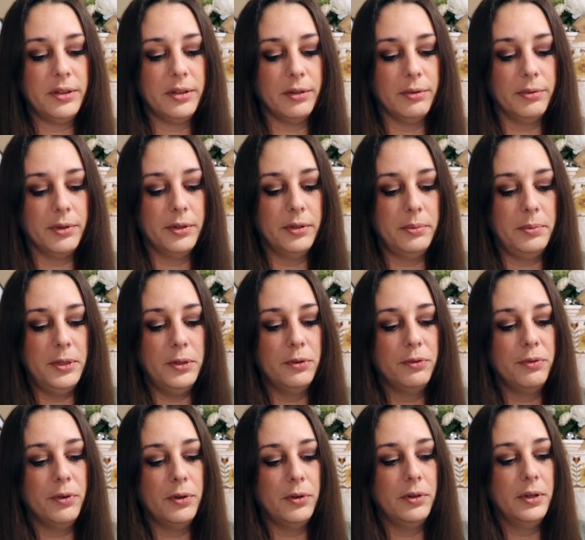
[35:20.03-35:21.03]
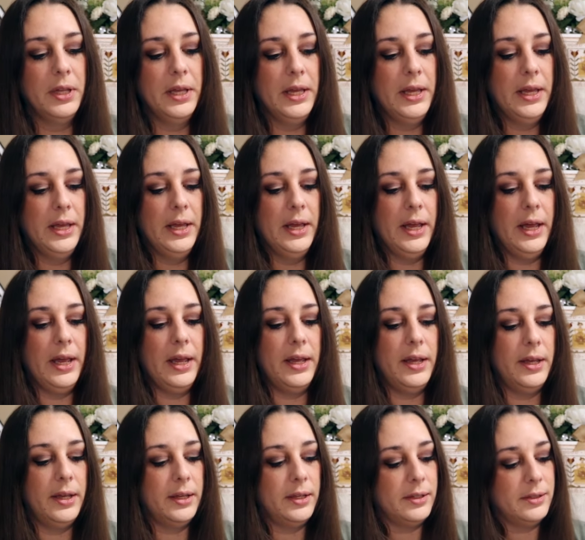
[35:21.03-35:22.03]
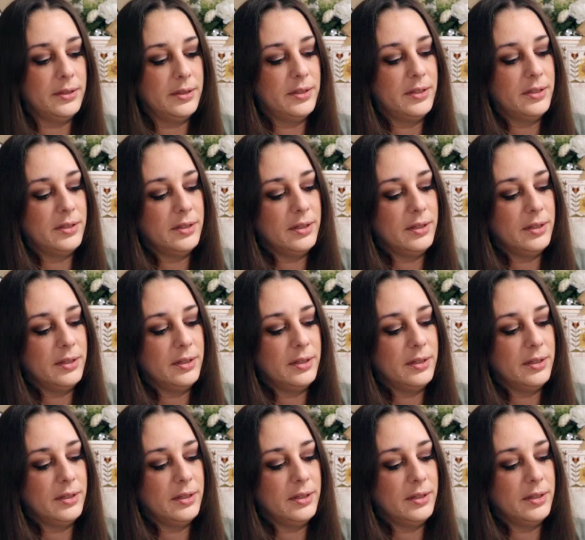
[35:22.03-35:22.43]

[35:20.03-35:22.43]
They're really beautiful, and